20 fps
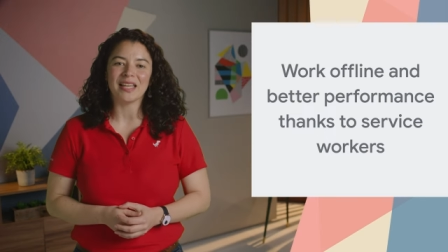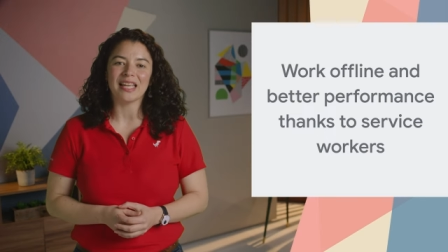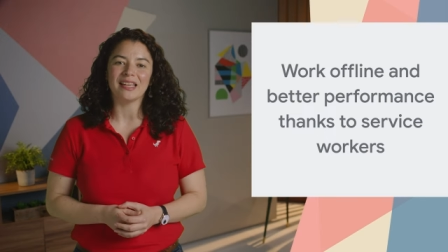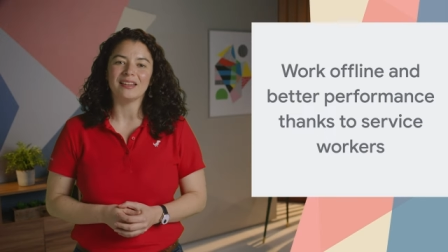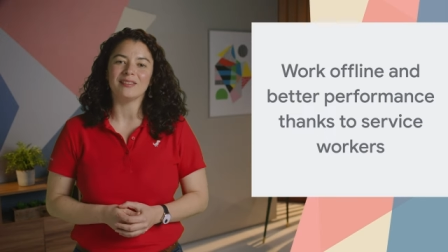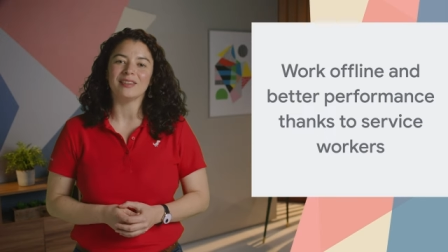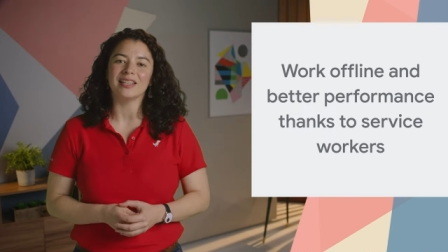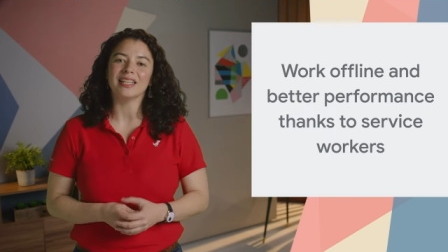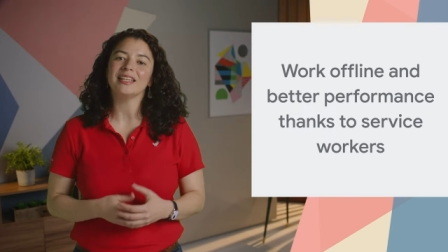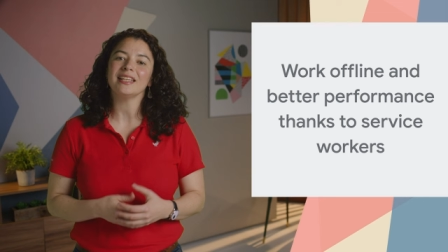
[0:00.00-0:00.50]

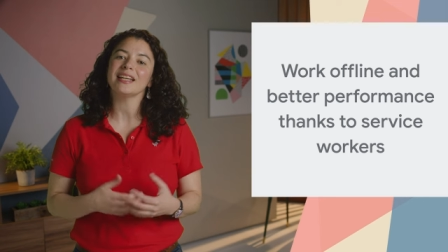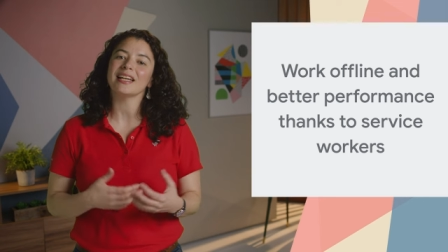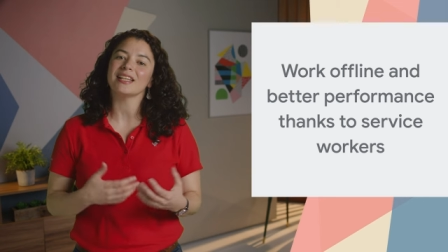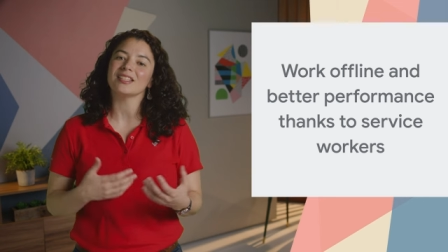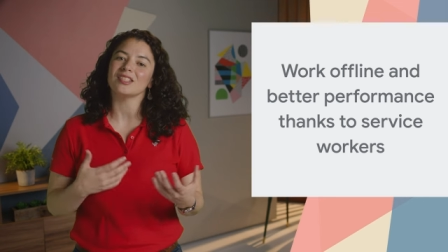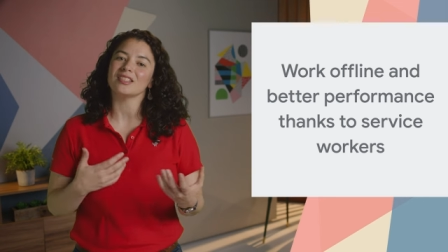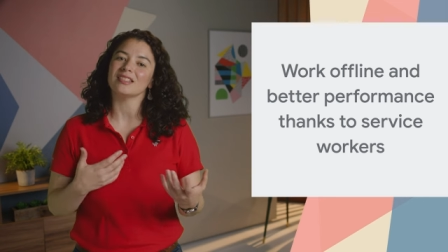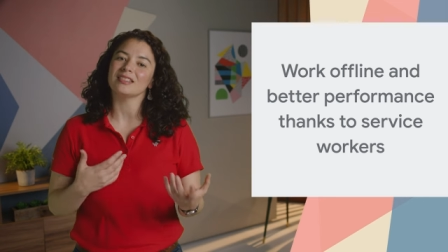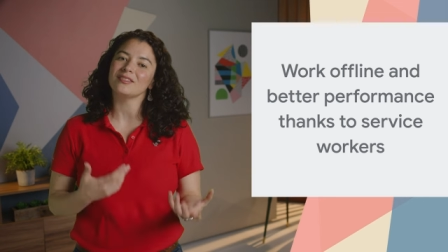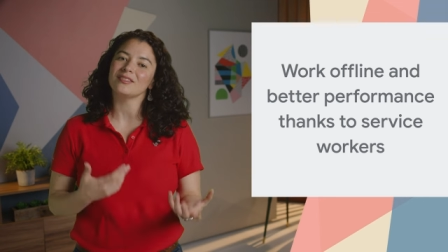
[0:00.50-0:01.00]
and create
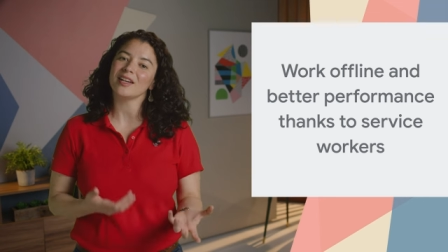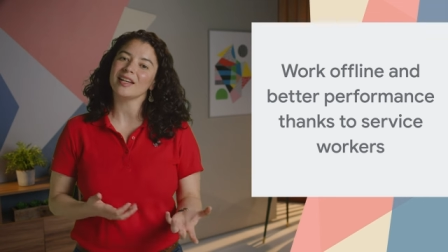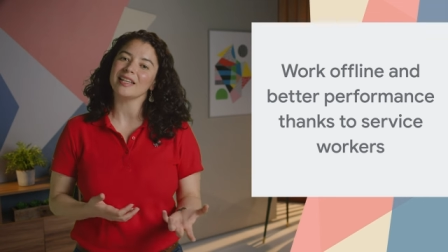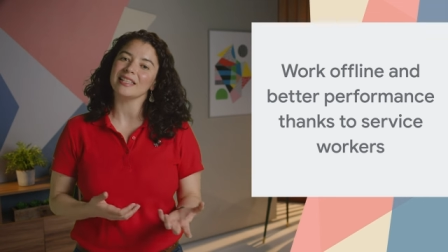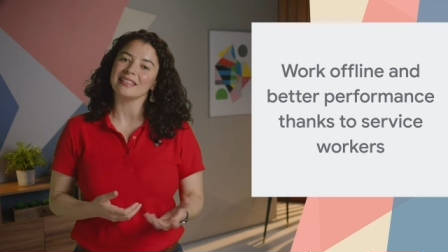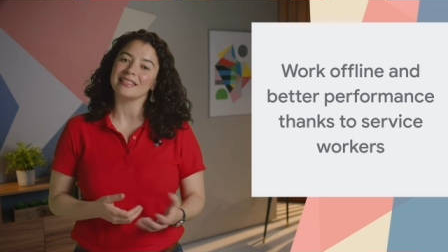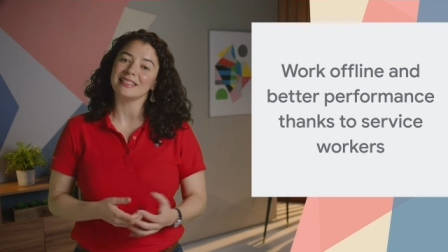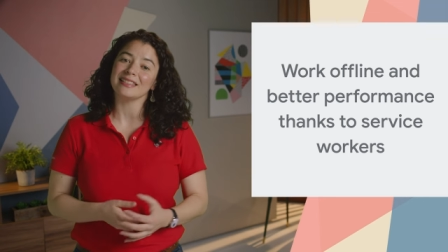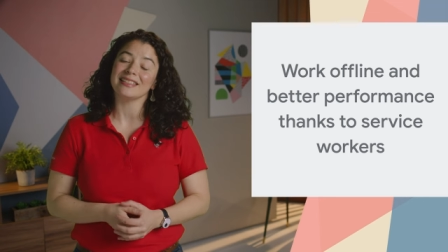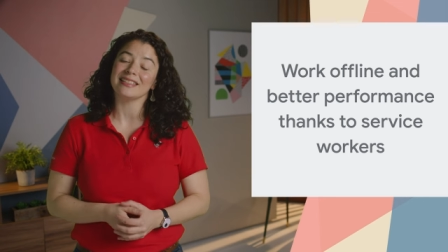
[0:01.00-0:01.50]
caching
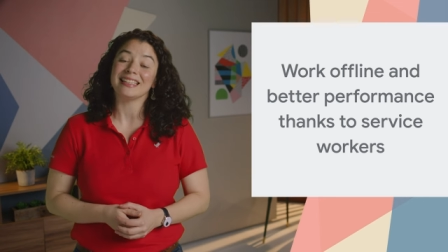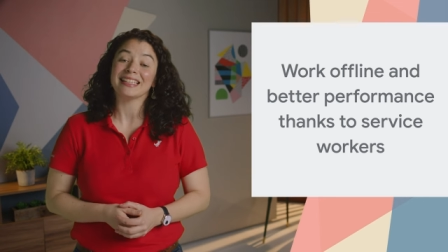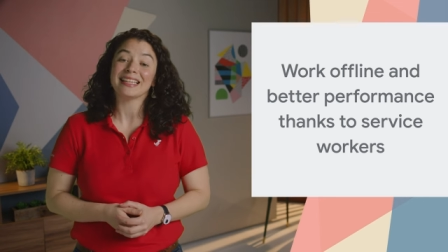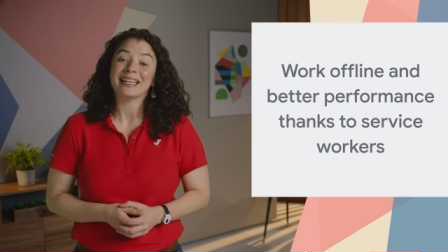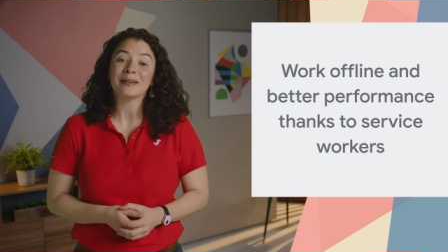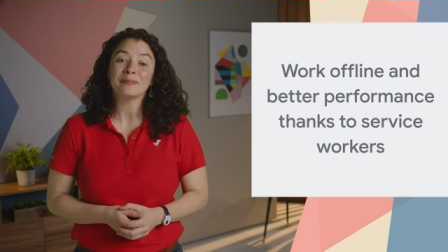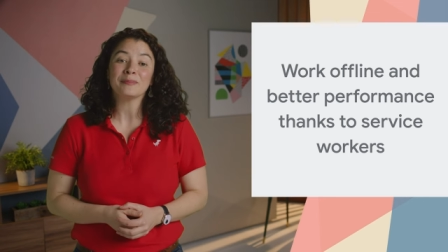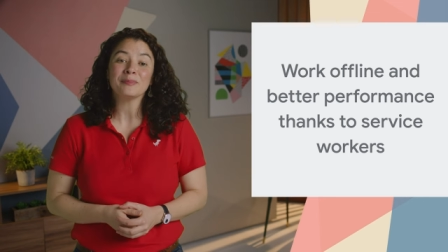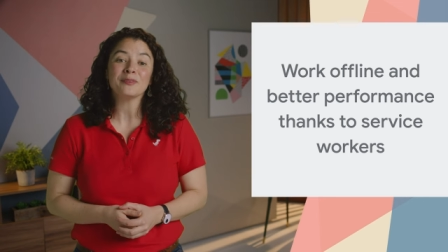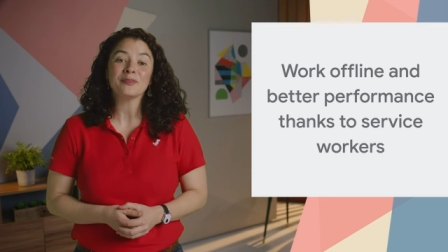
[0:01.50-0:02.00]
strategies that
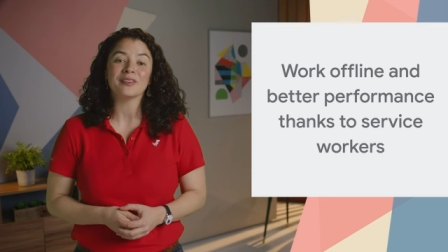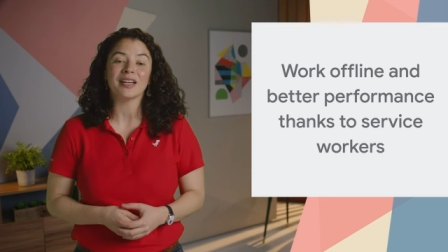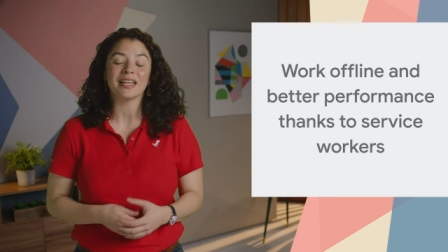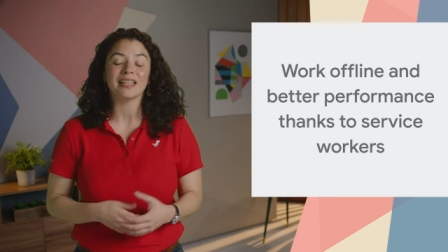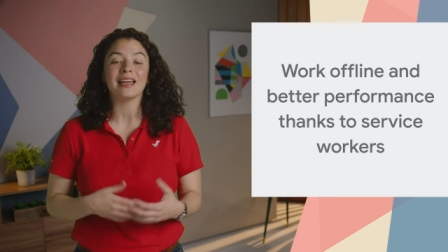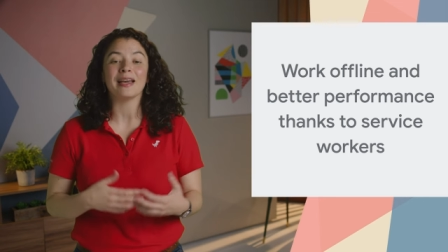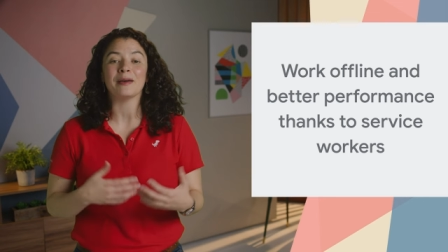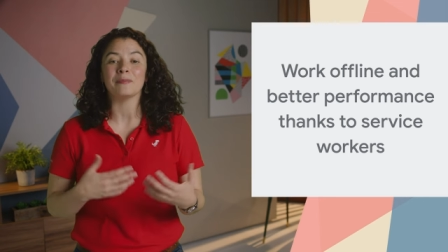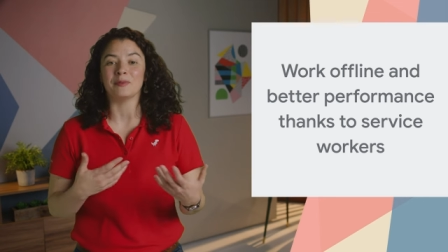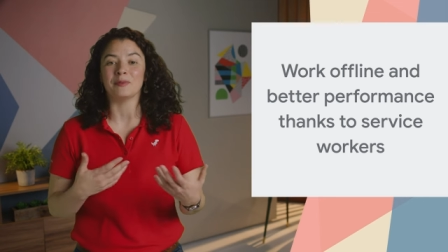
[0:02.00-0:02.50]
can
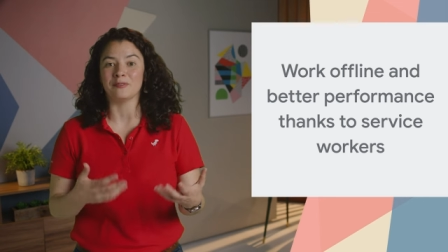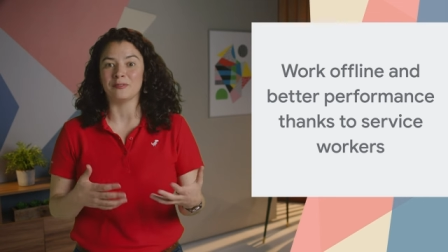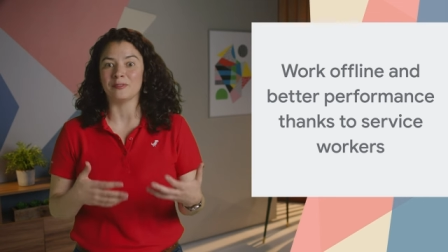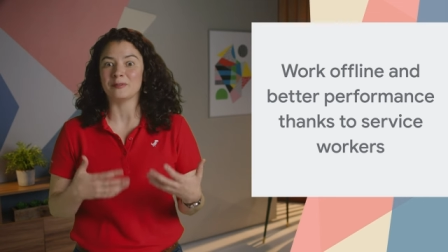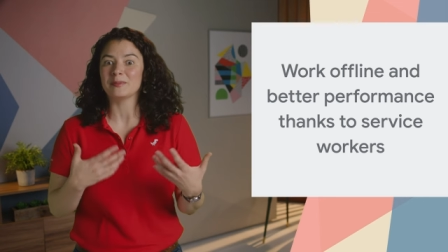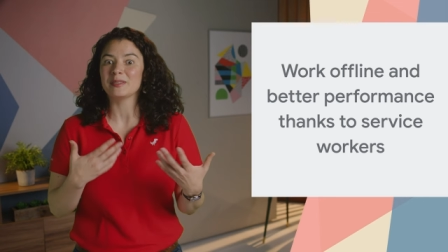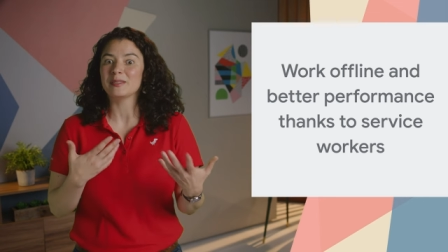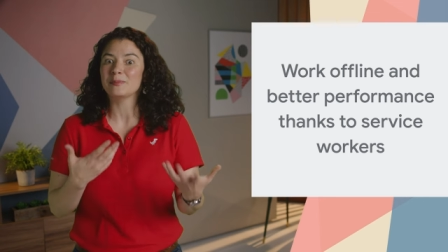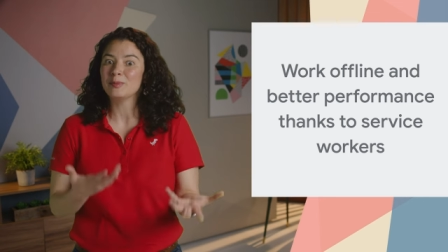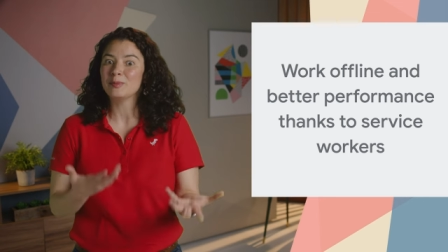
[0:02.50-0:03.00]
provide a
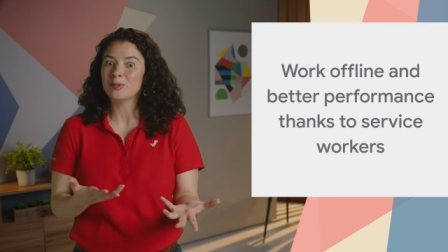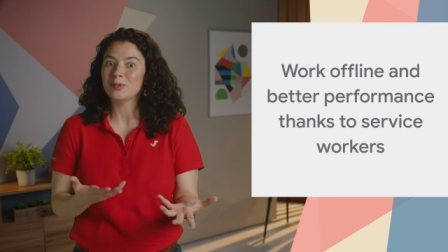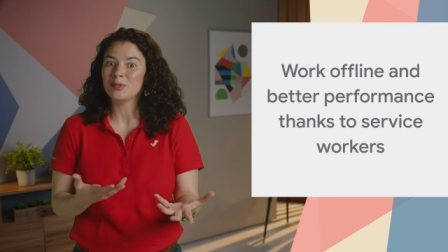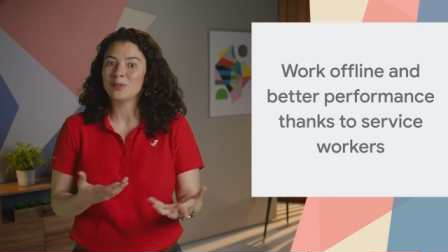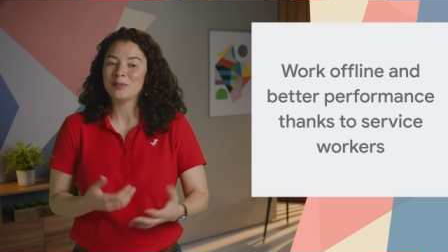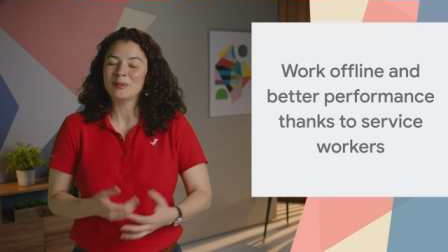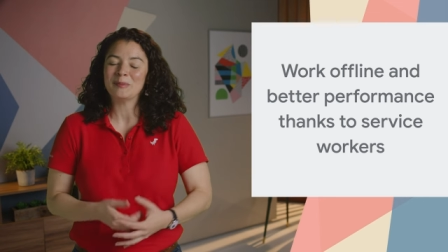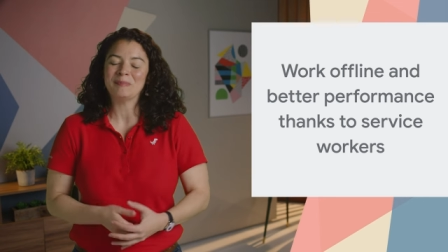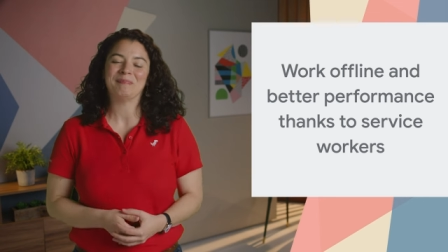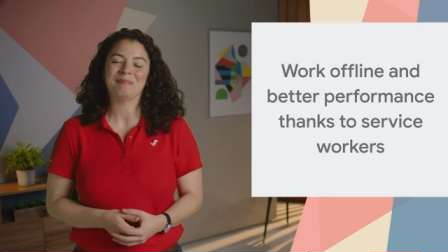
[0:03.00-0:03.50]
performance
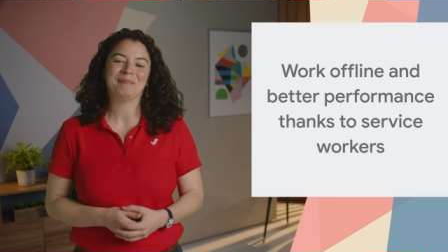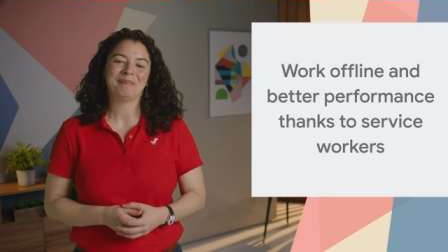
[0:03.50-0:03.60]
boost.